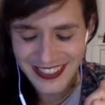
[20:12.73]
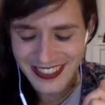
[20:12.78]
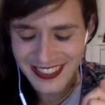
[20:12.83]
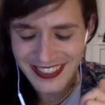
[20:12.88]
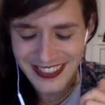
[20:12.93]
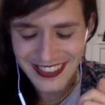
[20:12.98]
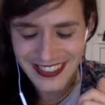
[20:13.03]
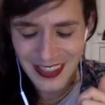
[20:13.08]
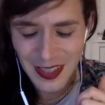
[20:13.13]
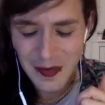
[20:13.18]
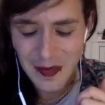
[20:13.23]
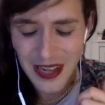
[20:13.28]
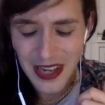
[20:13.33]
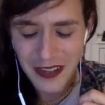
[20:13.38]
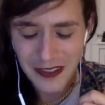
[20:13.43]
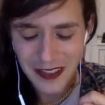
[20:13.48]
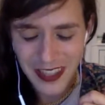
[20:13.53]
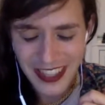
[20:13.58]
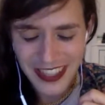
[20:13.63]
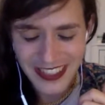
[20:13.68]
somehow
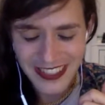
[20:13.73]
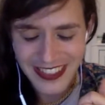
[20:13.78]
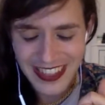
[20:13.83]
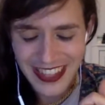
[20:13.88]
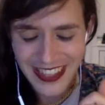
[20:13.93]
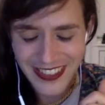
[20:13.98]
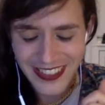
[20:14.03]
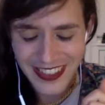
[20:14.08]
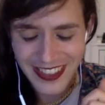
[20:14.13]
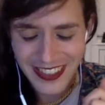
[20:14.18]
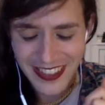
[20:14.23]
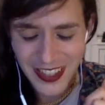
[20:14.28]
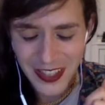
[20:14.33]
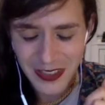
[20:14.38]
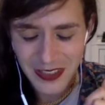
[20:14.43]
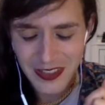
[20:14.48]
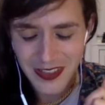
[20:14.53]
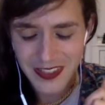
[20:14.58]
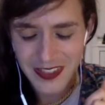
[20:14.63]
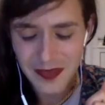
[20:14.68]
write down in
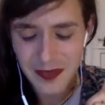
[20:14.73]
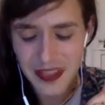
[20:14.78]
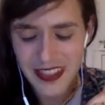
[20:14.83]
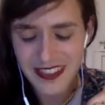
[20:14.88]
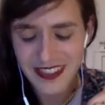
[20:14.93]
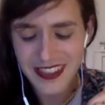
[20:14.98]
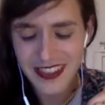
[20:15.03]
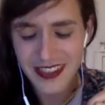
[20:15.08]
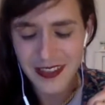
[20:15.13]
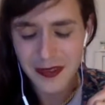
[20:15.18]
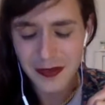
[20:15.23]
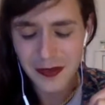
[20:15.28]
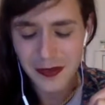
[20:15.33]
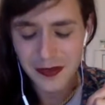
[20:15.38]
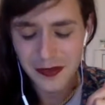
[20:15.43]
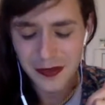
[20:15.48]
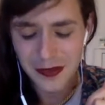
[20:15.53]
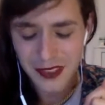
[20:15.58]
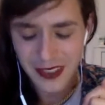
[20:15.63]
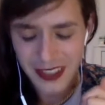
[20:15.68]
notes to myself
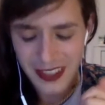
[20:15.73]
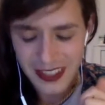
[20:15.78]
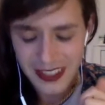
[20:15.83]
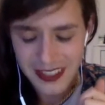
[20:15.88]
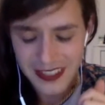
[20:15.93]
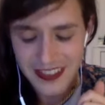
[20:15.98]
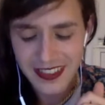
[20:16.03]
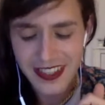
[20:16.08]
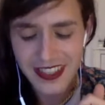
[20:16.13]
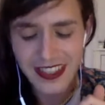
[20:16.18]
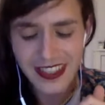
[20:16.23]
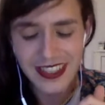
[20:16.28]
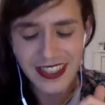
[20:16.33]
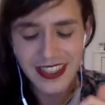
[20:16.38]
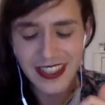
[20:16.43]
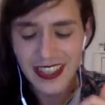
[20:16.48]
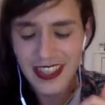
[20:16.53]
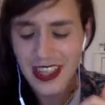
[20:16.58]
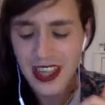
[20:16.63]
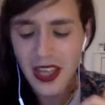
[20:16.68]
for this, like,
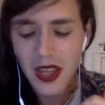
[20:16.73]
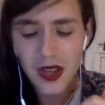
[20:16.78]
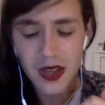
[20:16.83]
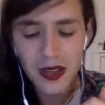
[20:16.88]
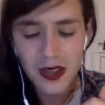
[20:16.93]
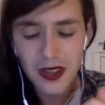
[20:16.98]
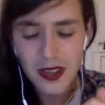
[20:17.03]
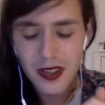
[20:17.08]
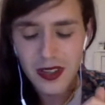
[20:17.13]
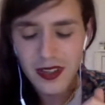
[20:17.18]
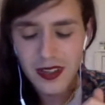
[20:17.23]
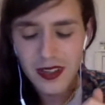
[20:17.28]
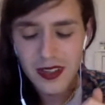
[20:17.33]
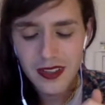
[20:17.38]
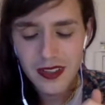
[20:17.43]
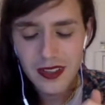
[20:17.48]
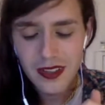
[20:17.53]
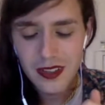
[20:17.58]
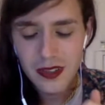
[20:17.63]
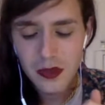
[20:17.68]

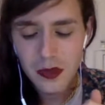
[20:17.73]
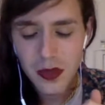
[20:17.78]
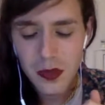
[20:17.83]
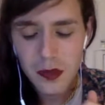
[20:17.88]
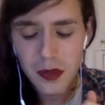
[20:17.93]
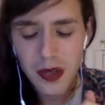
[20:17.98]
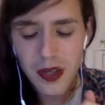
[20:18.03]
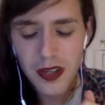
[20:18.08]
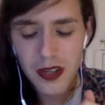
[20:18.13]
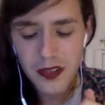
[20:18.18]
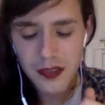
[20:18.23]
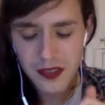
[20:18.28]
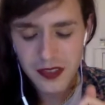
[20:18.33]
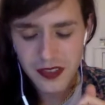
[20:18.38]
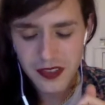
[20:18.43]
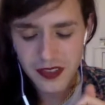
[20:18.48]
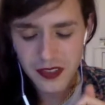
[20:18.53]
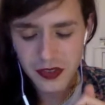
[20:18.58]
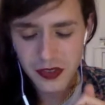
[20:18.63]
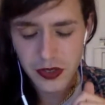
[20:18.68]
what part of
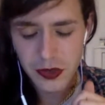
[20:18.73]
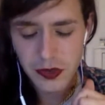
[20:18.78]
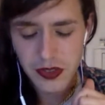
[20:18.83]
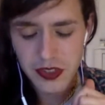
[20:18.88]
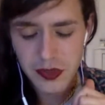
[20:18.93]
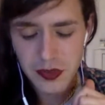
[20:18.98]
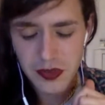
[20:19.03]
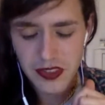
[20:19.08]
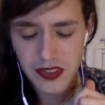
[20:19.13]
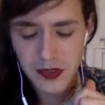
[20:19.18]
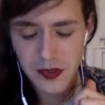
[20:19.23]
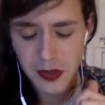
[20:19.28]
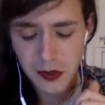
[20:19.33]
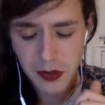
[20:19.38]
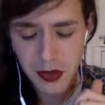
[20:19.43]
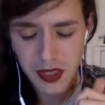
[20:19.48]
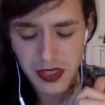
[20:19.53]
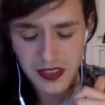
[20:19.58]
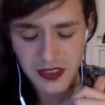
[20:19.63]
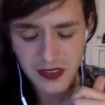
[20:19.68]
this story, what specific
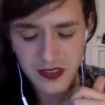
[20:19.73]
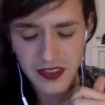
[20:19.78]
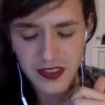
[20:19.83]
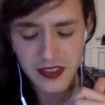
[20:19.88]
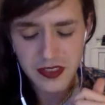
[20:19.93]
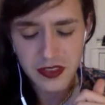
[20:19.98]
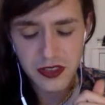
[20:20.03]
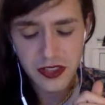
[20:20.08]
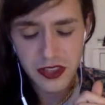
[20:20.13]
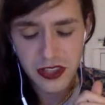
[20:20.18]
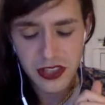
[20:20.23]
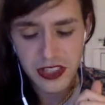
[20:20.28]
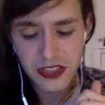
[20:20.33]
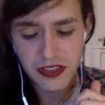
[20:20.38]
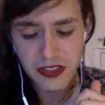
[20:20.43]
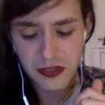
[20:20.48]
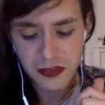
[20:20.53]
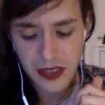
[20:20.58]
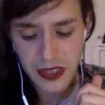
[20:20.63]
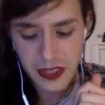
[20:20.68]
parts of this story are
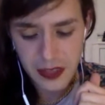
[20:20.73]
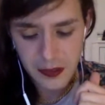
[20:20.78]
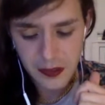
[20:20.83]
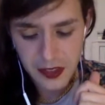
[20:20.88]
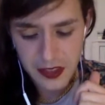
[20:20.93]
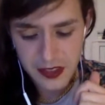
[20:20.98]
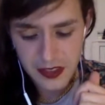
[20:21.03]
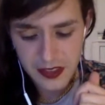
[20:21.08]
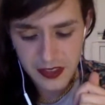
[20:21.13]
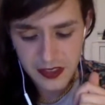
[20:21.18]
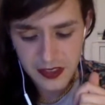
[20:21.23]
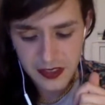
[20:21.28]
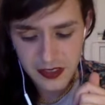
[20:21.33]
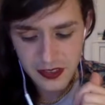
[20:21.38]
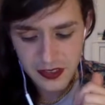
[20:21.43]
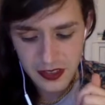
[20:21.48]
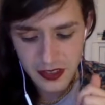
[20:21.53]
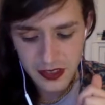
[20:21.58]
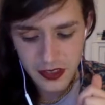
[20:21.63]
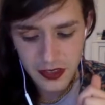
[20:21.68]
actually relevant,
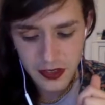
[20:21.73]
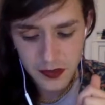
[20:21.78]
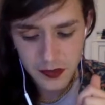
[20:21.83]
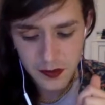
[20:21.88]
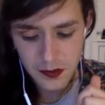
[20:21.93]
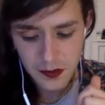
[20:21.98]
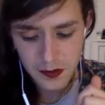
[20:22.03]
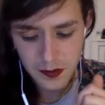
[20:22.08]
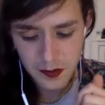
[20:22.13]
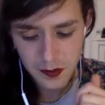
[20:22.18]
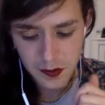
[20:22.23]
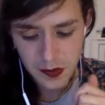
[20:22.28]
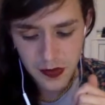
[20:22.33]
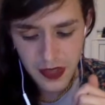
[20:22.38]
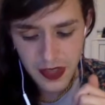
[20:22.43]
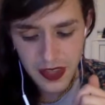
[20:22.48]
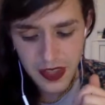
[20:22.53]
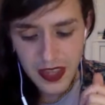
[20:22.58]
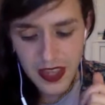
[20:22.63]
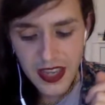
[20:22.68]
And
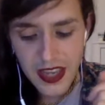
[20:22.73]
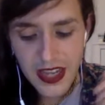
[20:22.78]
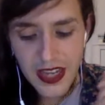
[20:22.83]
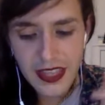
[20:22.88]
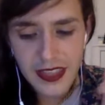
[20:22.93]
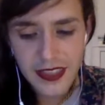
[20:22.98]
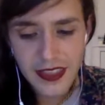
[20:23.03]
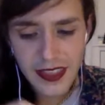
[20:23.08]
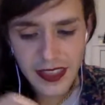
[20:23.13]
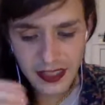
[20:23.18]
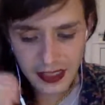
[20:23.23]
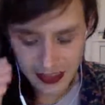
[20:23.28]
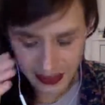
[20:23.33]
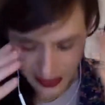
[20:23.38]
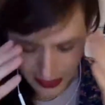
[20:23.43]
I think